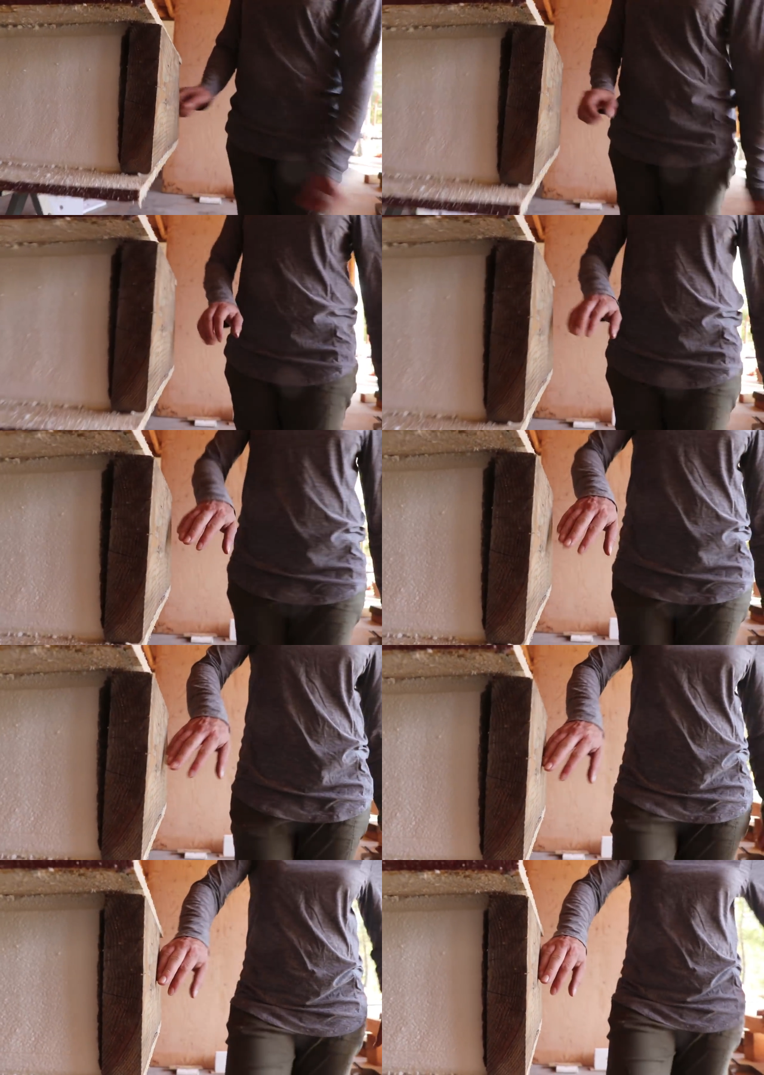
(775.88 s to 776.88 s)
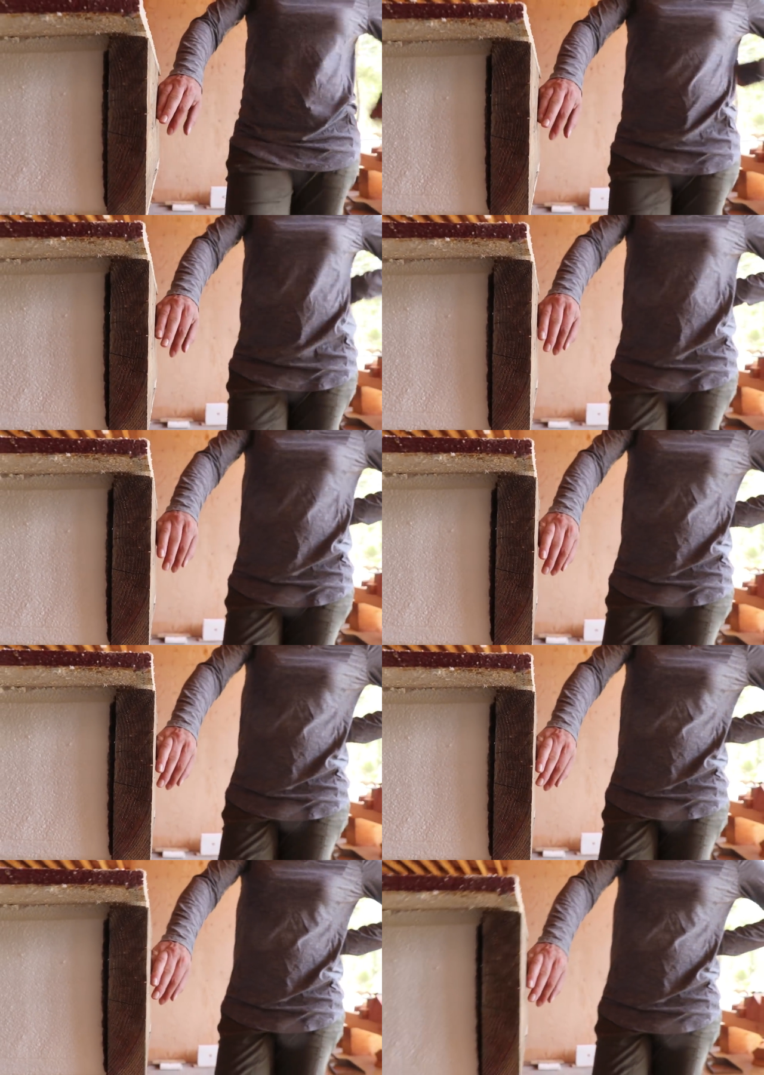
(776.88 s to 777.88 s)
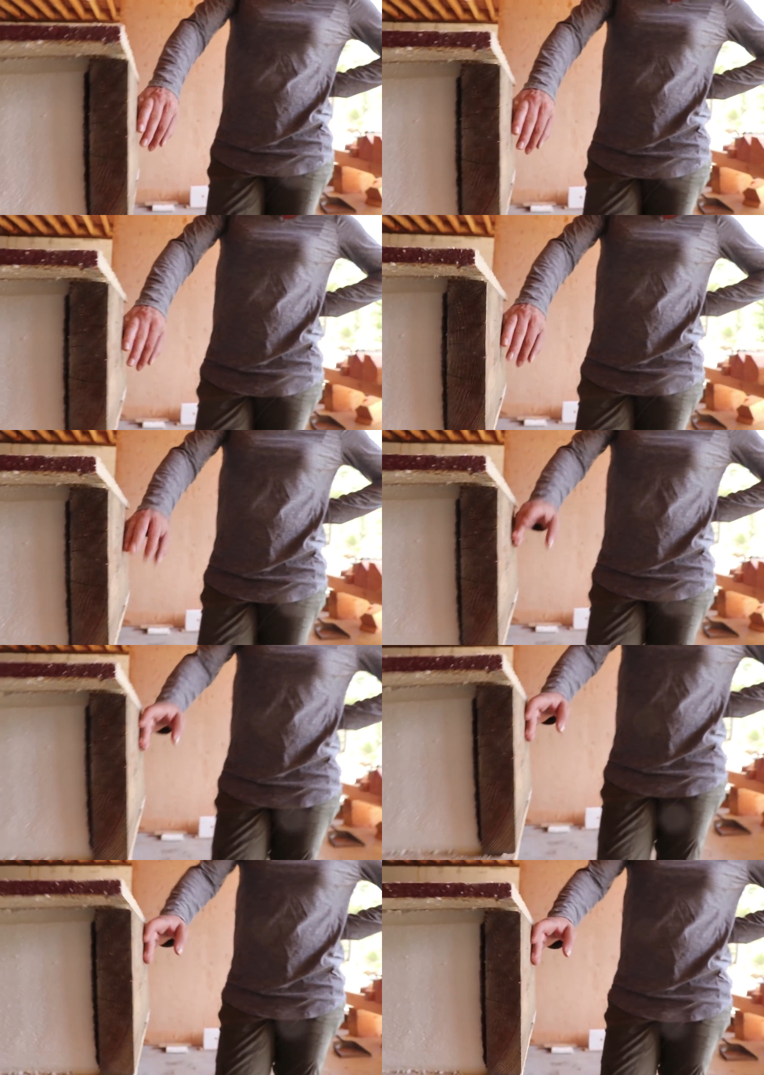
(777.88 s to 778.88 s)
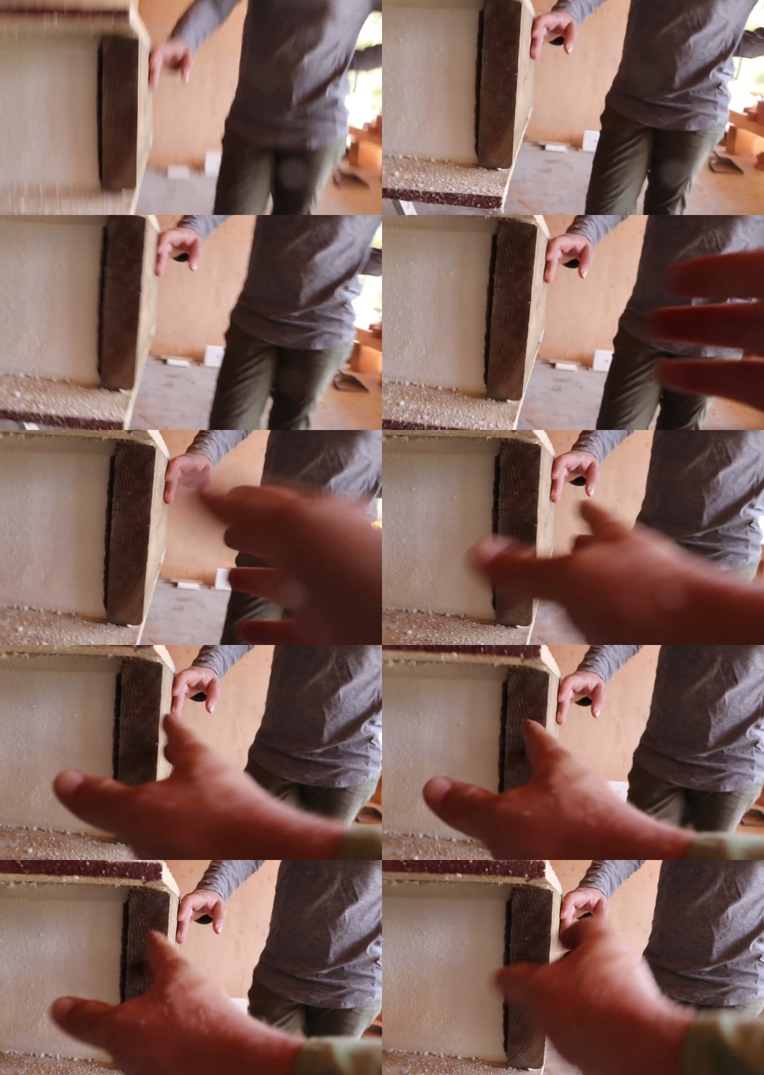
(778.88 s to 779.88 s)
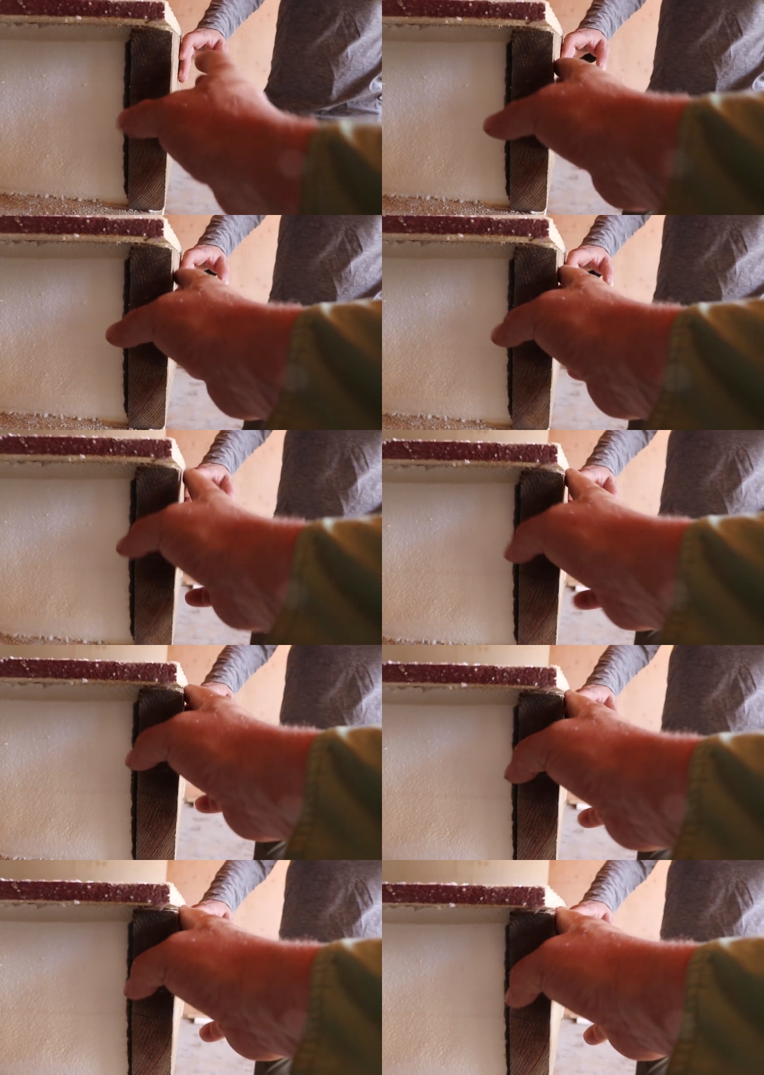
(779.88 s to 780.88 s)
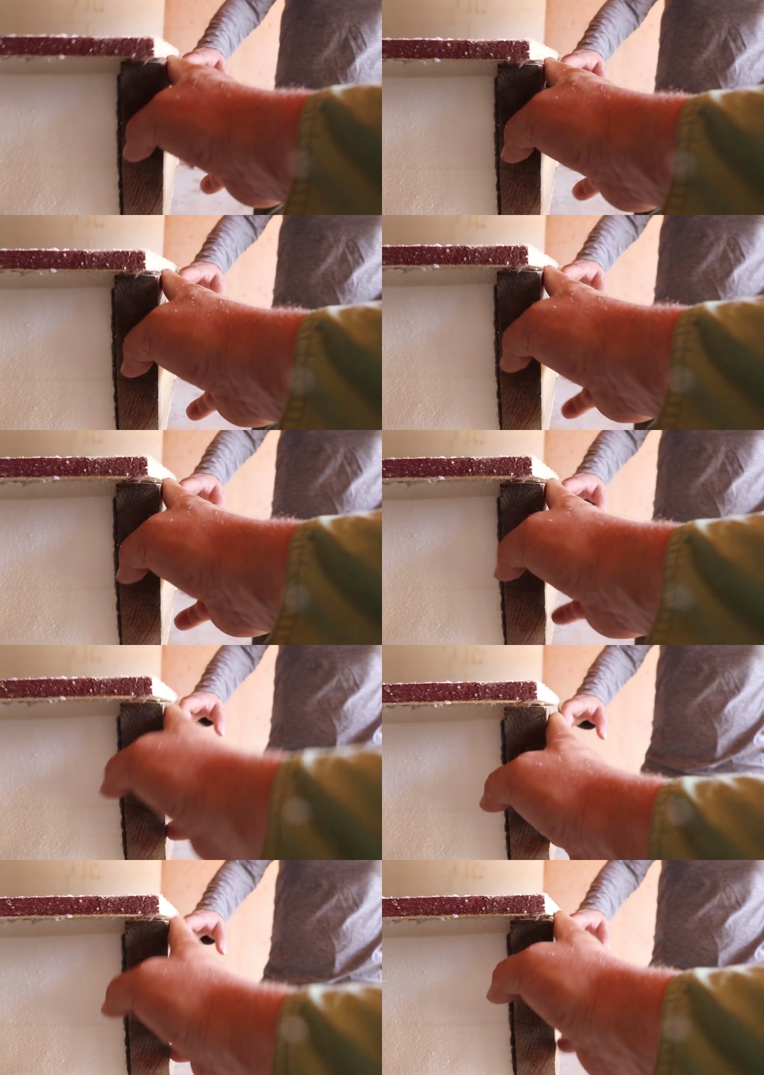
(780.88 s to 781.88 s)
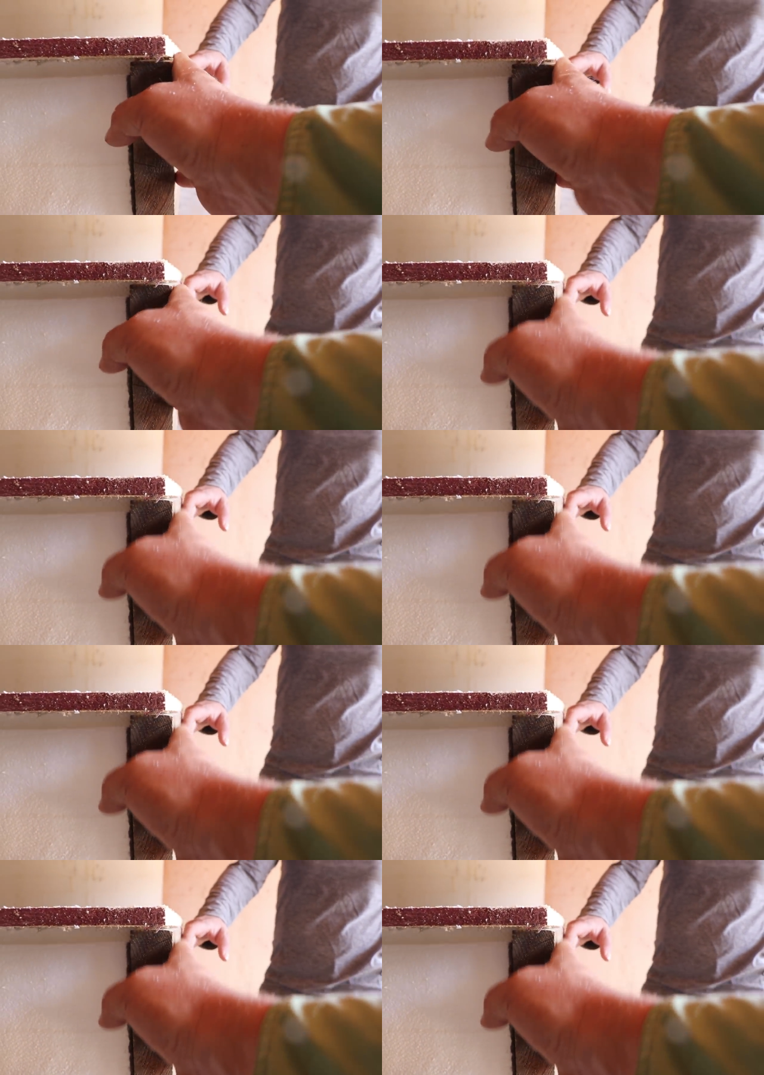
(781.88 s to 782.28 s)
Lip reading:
No face is visible, so there are no lips to read.